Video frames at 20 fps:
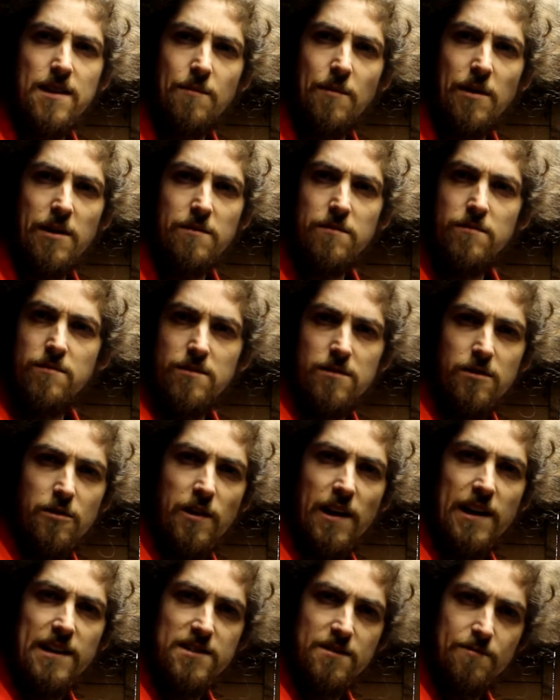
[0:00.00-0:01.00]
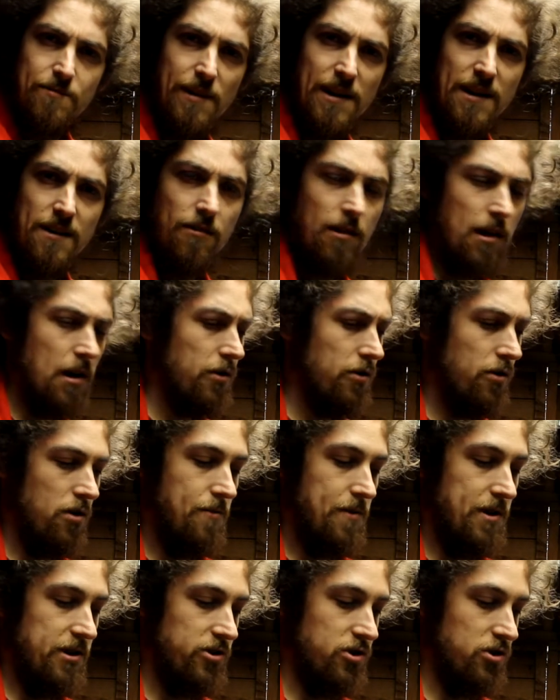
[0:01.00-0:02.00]
I might do that as a background, or I
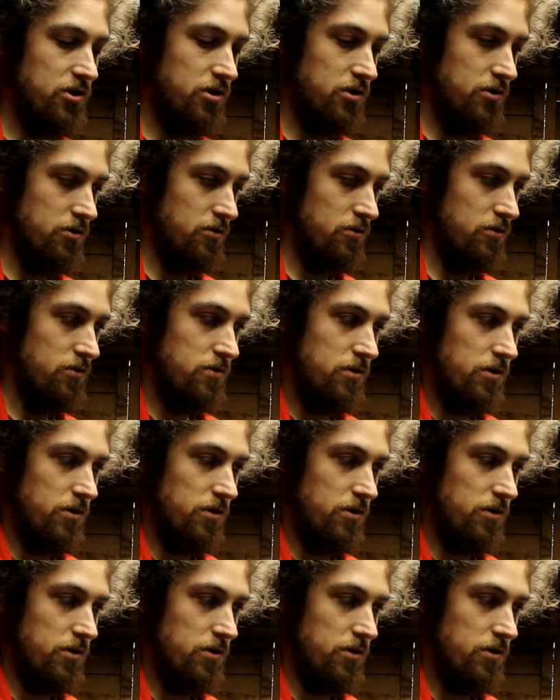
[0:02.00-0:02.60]
might just do